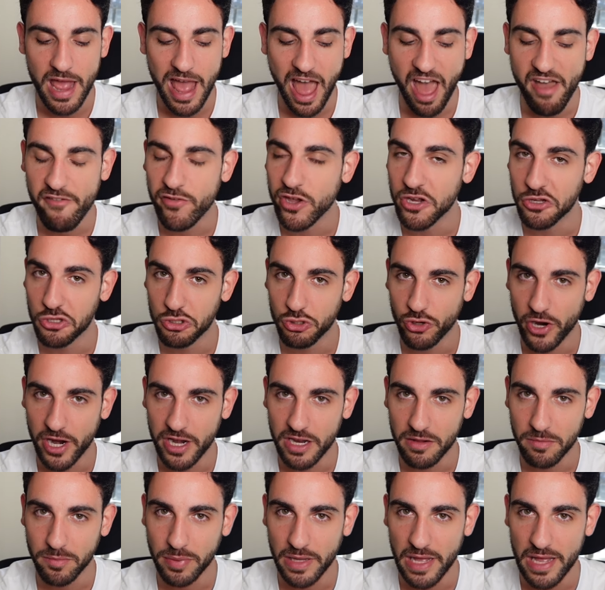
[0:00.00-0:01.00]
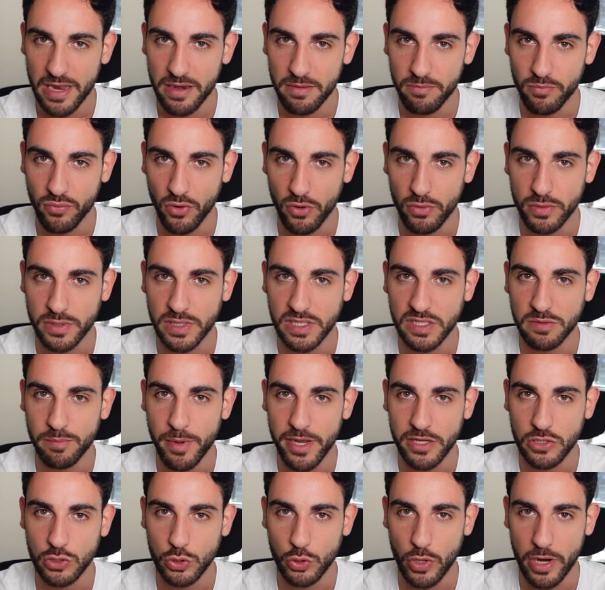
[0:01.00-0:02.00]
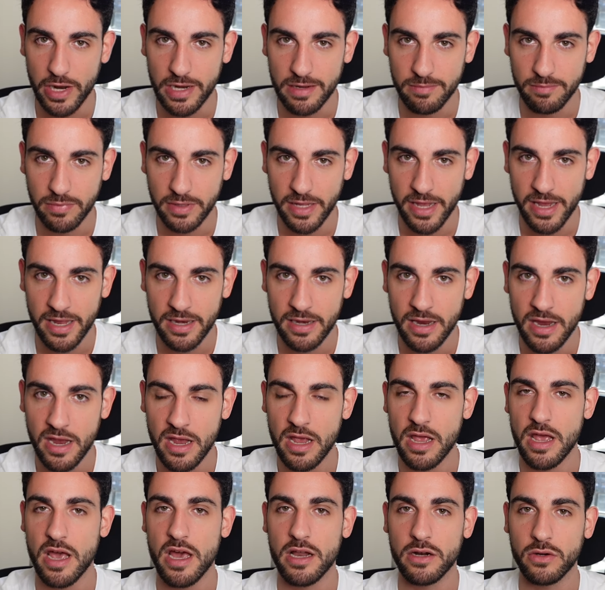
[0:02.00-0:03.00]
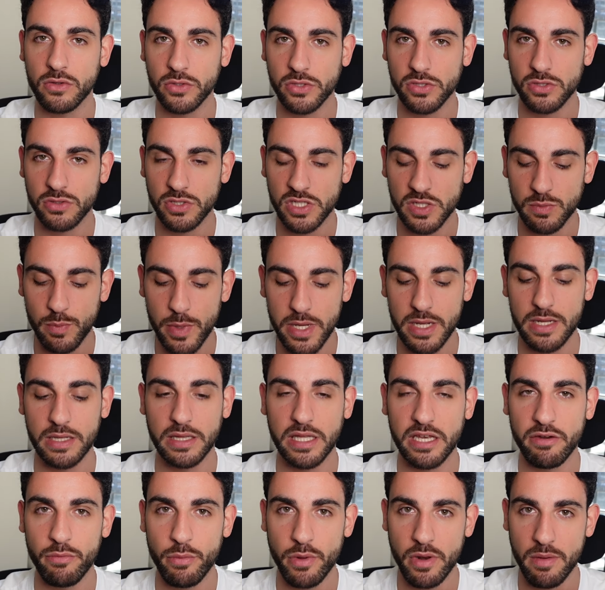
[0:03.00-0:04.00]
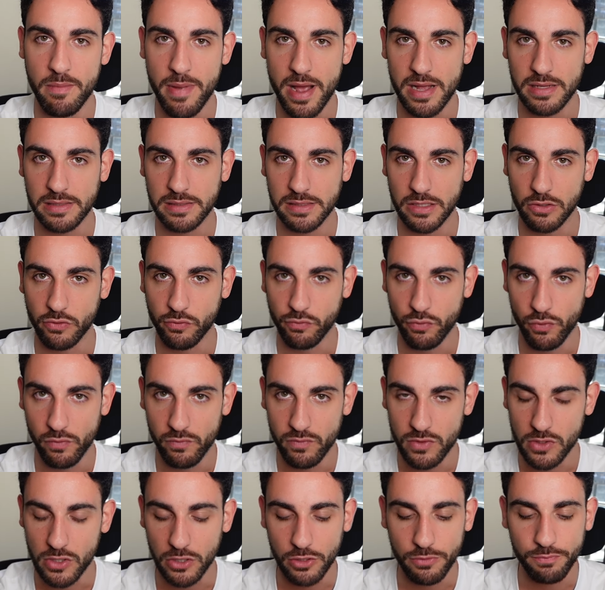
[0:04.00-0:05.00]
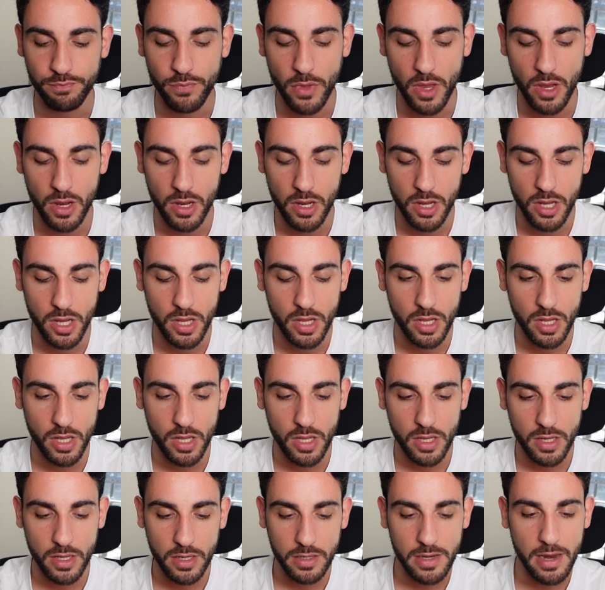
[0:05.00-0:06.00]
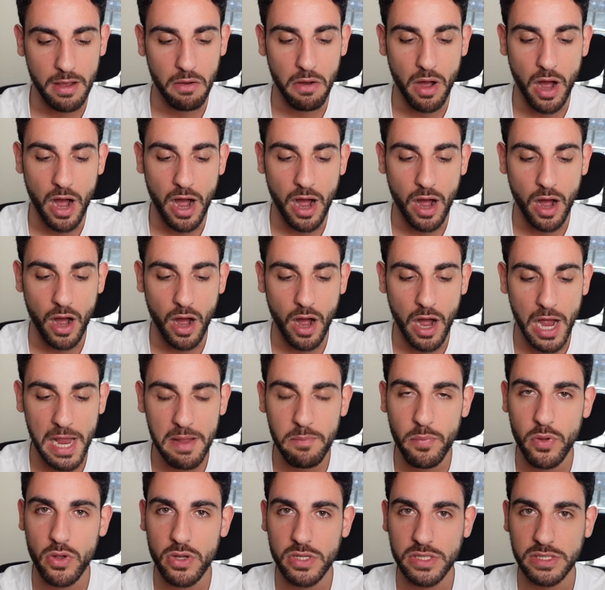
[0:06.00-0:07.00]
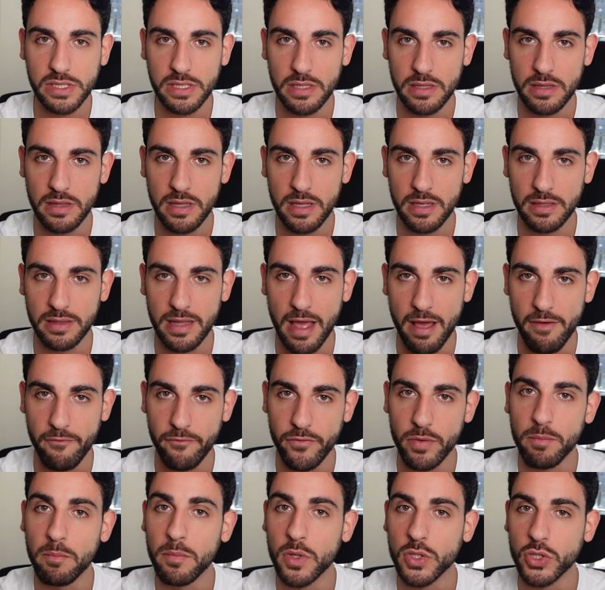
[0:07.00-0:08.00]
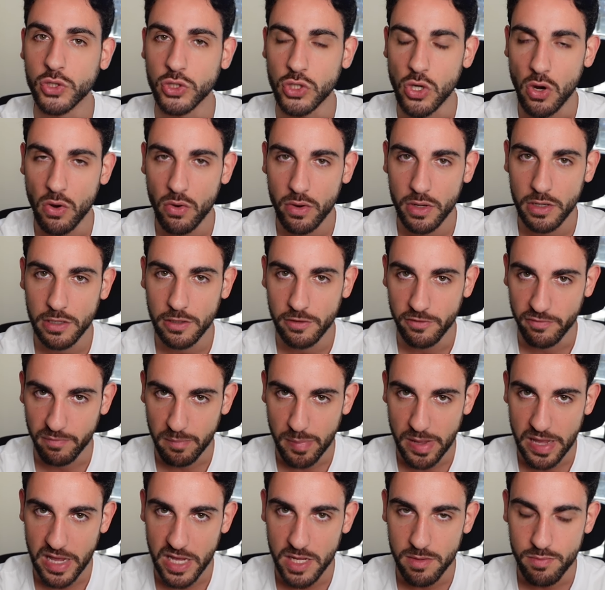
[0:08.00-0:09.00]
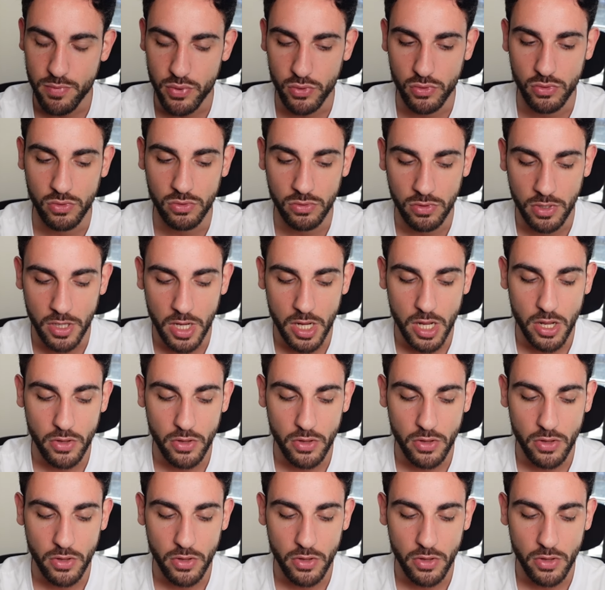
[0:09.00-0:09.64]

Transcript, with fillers: having a trading plan, process-based trading plan, and also speak a little bit about self-review. Now, I personally think that for the majority of people,